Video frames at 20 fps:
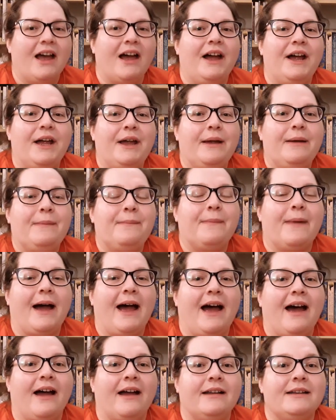Um,
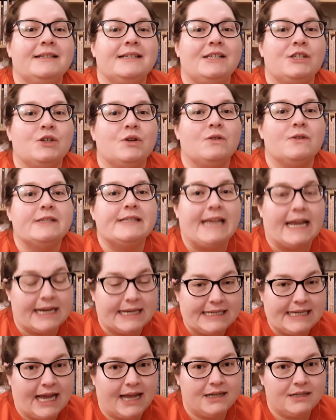and it's all
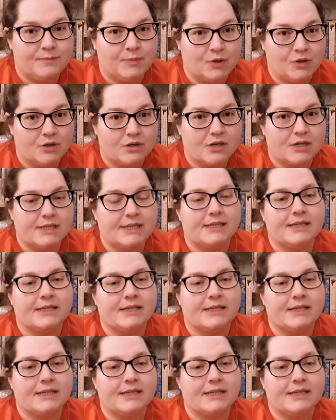second-hand books.